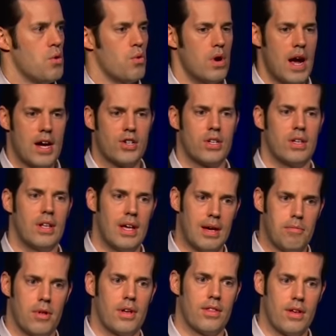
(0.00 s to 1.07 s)
we're actually
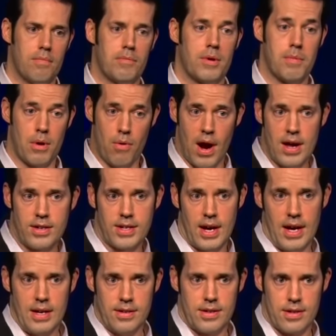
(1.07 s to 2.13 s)
enabling them to be right
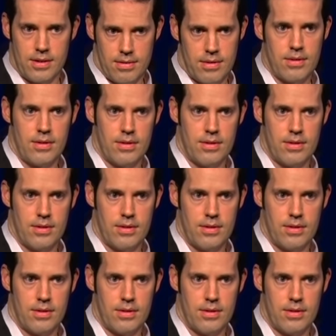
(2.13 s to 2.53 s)
sized, to mm